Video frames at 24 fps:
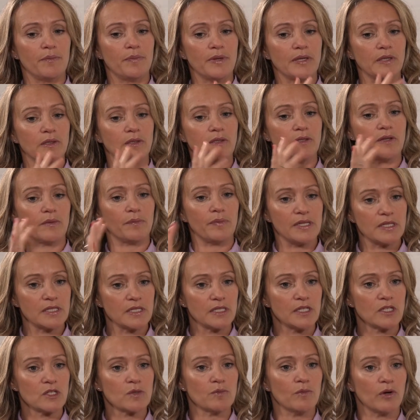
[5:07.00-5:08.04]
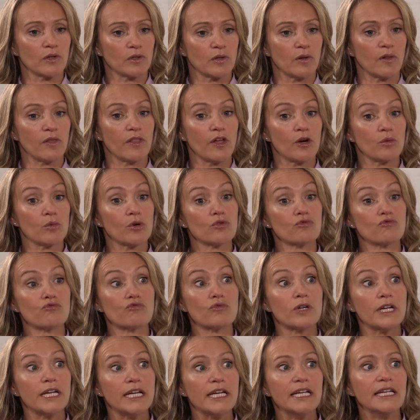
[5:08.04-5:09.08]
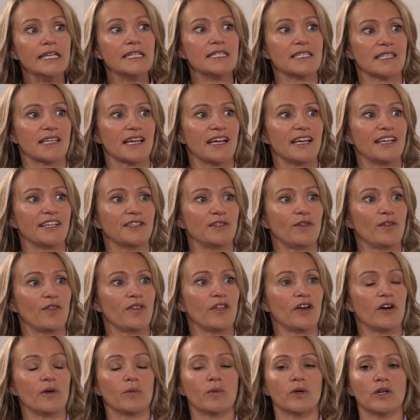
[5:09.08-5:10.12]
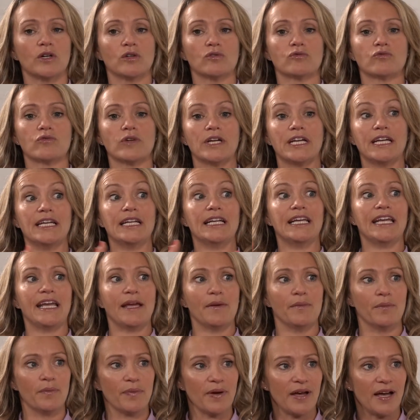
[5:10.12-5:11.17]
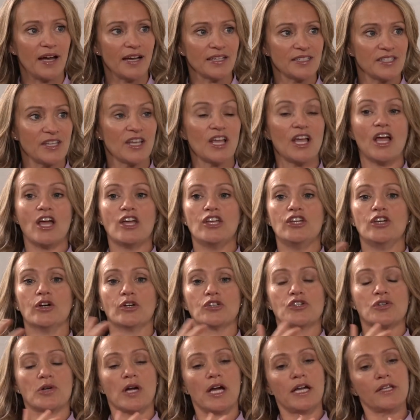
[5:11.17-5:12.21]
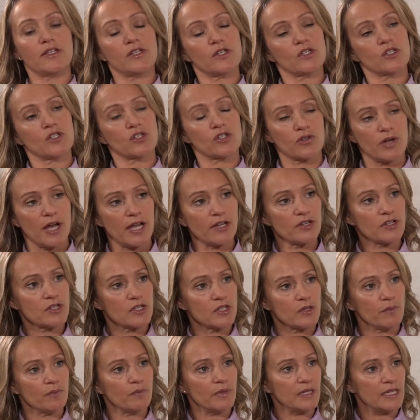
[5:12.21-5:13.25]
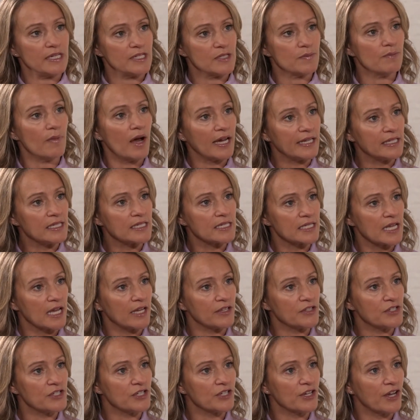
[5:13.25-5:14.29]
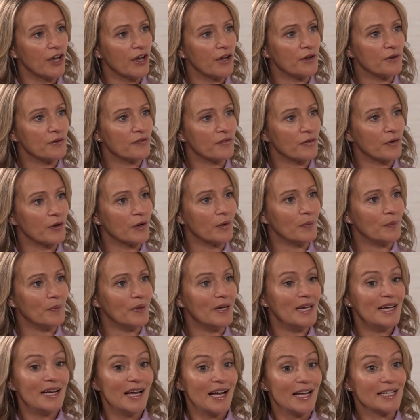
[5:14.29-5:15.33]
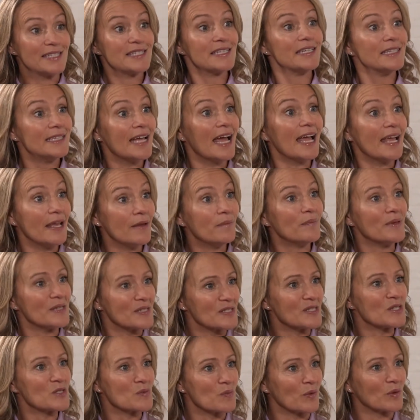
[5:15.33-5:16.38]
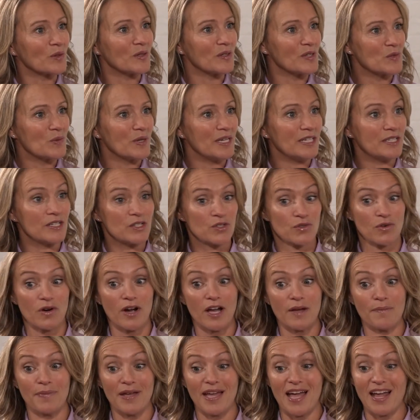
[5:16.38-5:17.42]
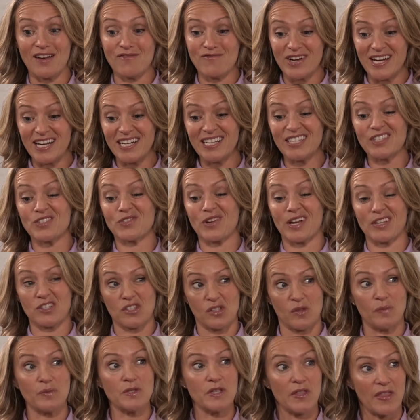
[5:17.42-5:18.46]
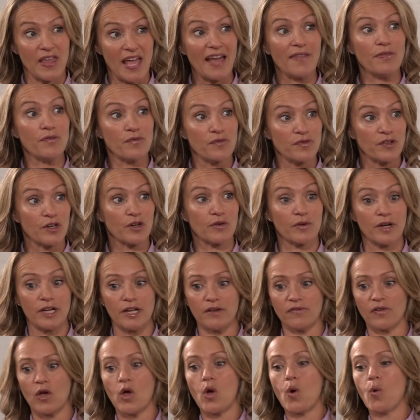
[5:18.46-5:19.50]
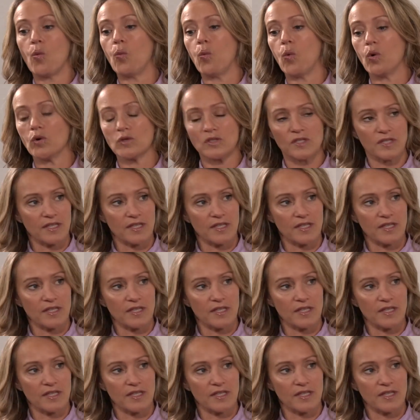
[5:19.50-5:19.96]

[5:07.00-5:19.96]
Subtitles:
build a business model that will really scale, that will really impact, you're trying to stretch somebody's mindset to go from a today business model, as we describe it, and really stretch them to the nth degree of what's